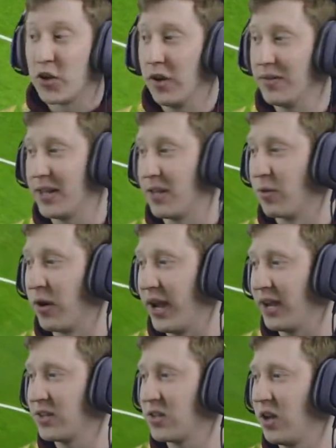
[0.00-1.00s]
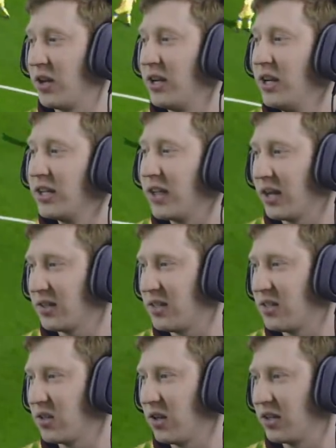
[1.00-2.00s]
Driving down the right-hand side, cuts
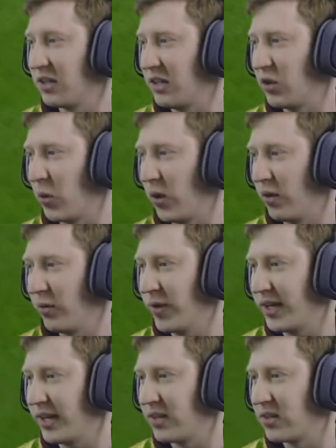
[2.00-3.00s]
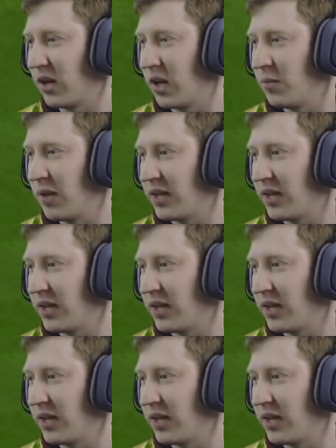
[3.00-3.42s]
inside and didn't quite read it in time.